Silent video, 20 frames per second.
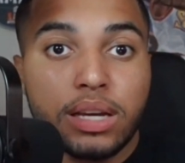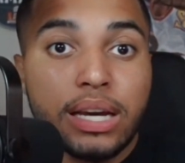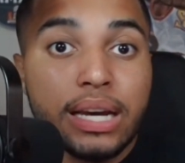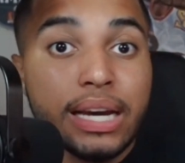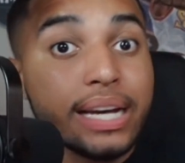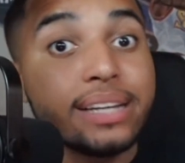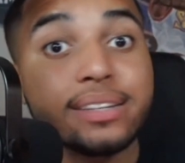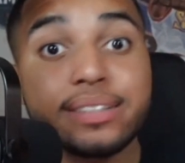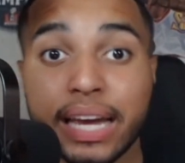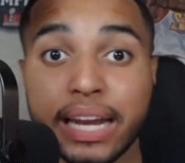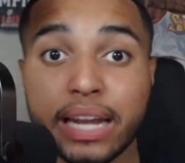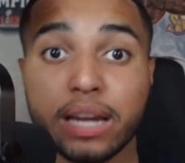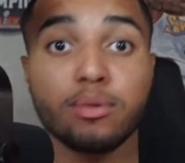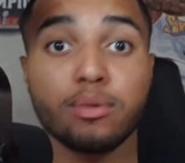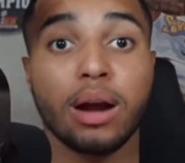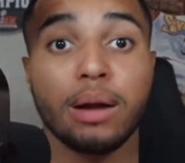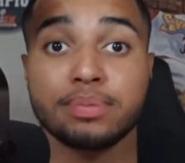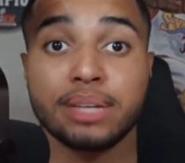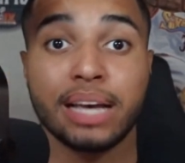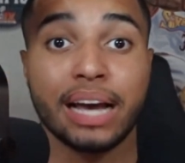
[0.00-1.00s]
He's getting
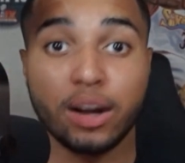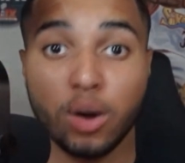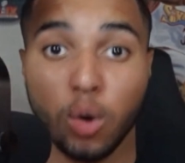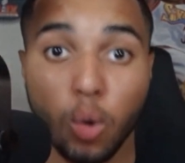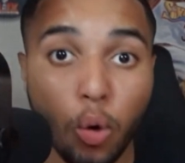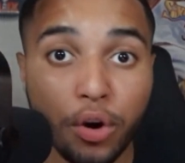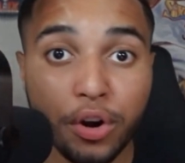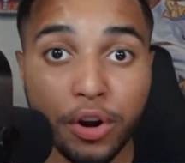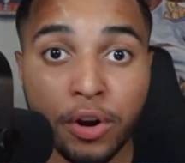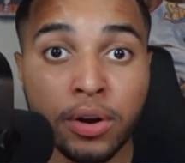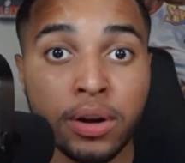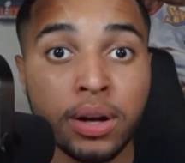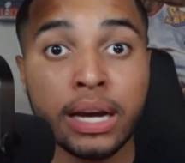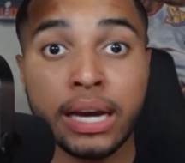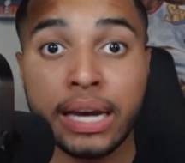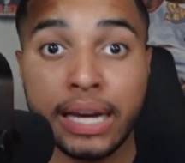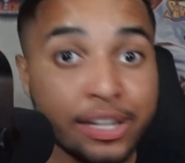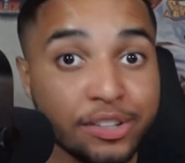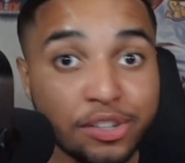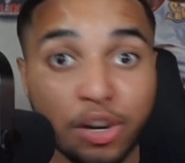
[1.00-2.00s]
reps at corner.
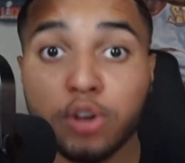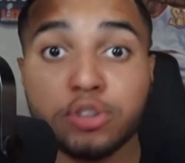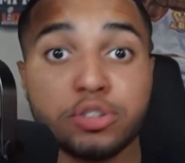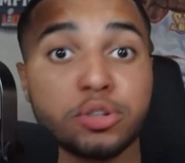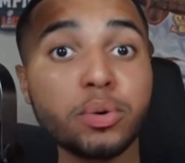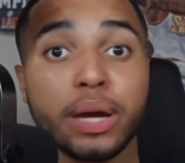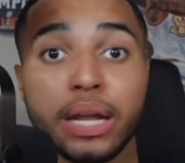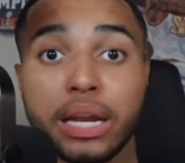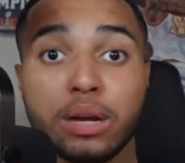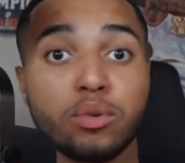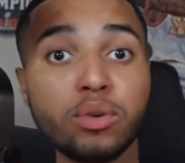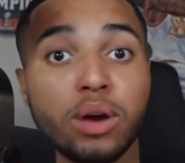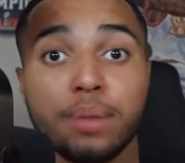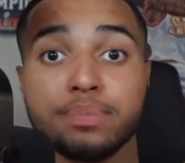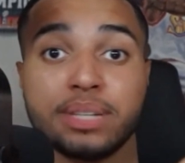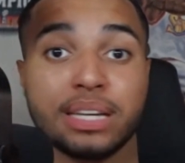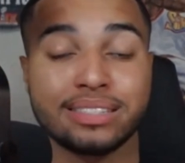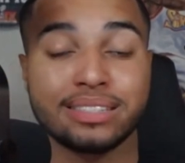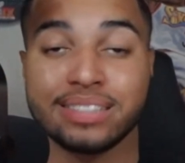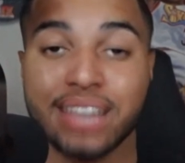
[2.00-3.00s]
He's also getting reps
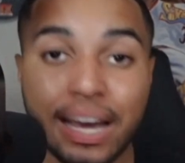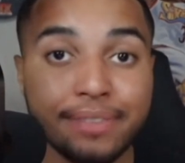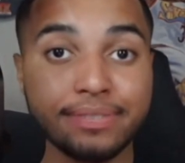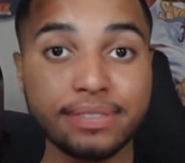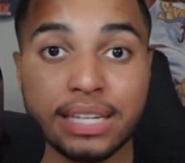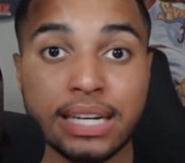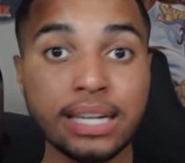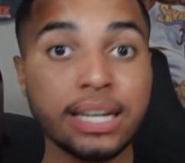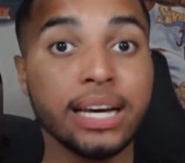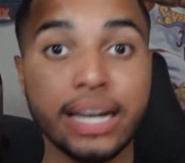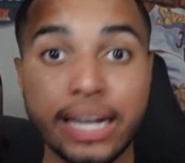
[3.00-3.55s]
at safety.